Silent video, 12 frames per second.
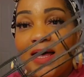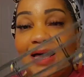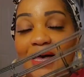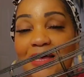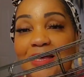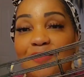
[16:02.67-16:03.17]

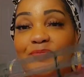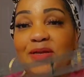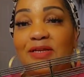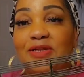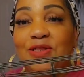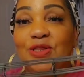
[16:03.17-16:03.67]
I have
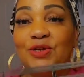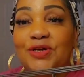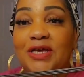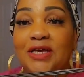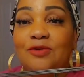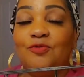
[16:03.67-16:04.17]
been
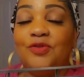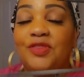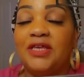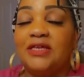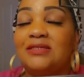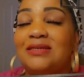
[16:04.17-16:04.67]
looking for
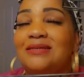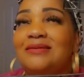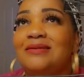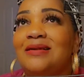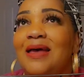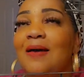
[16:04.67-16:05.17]
this.
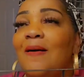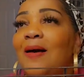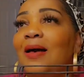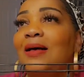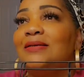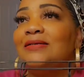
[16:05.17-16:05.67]

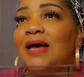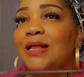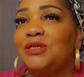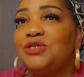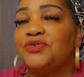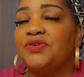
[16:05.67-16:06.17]

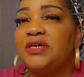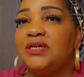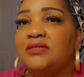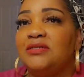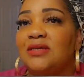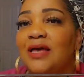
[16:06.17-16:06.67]
Dollar
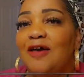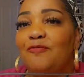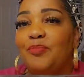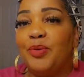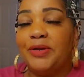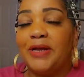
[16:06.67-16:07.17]
Trees have
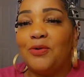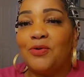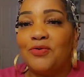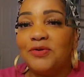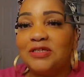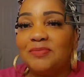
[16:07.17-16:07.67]
put out
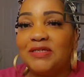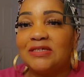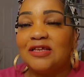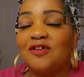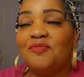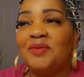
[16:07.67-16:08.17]
Christmas
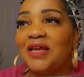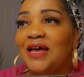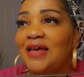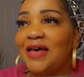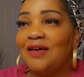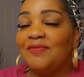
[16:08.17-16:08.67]
stuff, but I
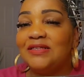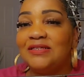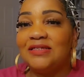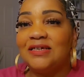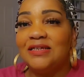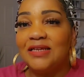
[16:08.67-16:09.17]
haven't
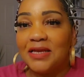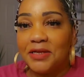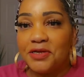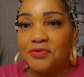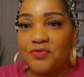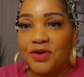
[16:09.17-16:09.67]
seen
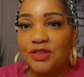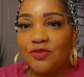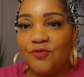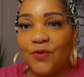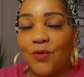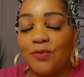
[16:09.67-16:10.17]
any wreath
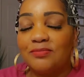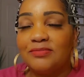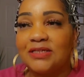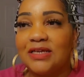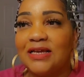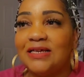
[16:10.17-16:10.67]

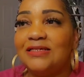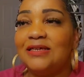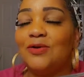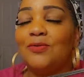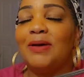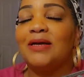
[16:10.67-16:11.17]
forms. And I said,
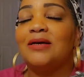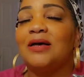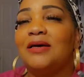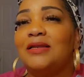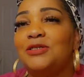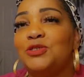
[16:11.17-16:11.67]
oh my
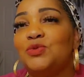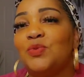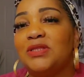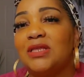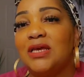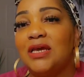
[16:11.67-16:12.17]
God, I just
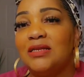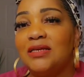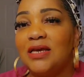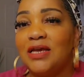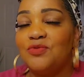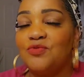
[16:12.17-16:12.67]
want the Candy
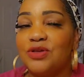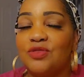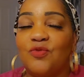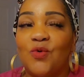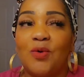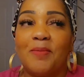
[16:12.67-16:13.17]
cane wreath
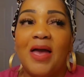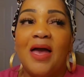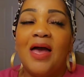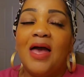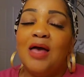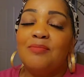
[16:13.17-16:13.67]
form.
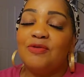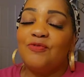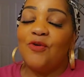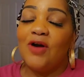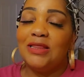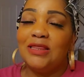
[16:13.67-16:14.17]

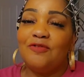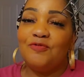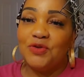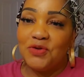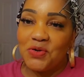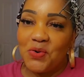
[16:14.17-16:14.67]
Before I left
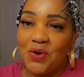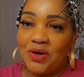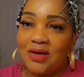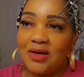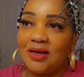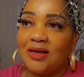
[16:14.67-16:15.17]
New
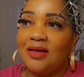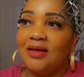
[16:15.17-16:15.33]
York,